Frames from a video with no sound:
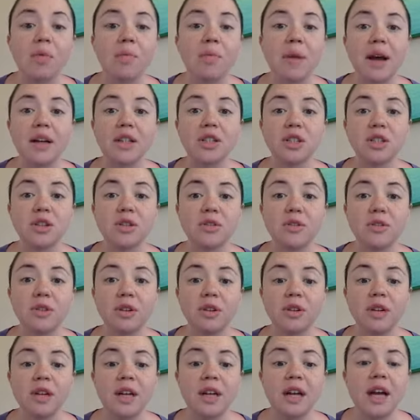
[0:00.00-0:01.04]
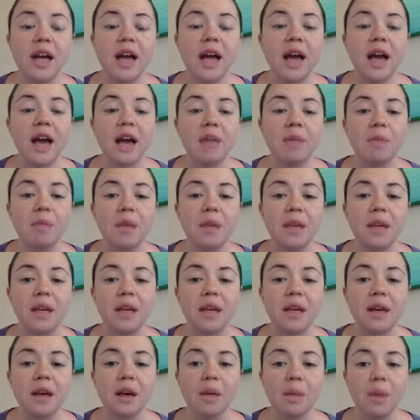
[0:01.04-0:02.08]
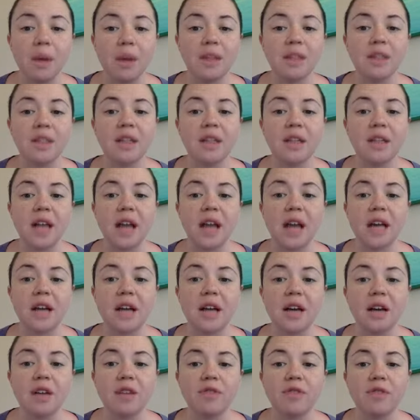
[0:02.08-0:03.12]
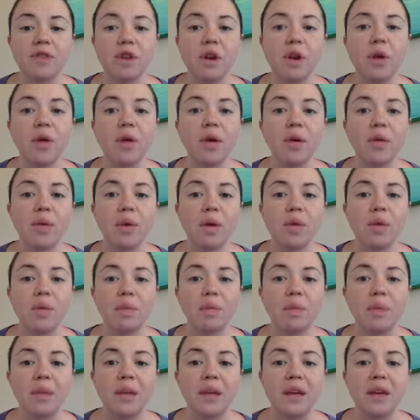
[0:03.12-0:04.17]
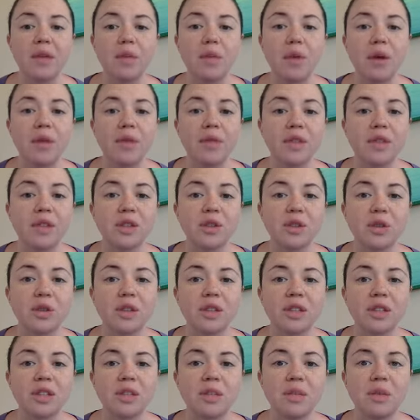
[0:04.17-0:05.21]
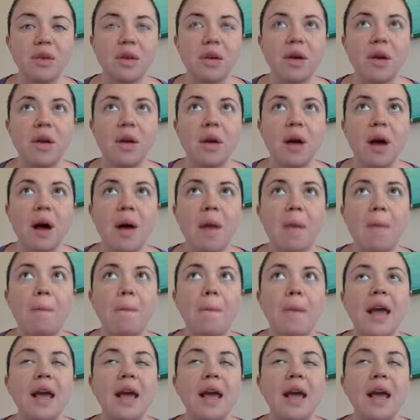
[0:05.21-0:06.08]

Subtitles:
masterful at being abundant and of knowing what being well-resourced and